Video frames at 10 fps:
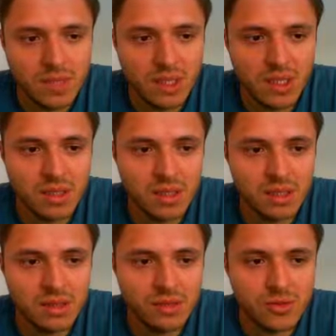Ah,
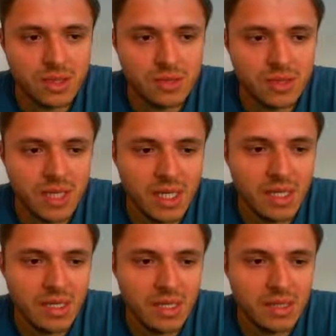he's trying to take
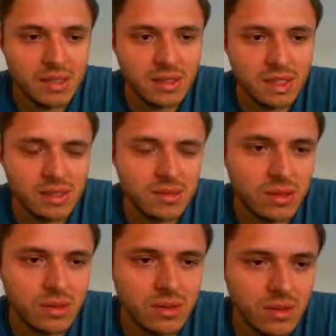h6 as
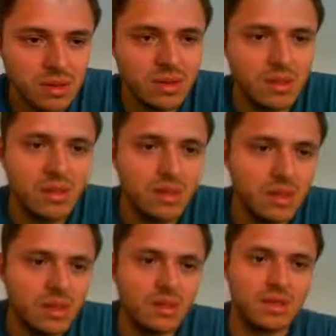well.
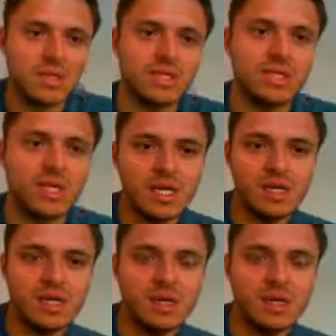That's cheeky.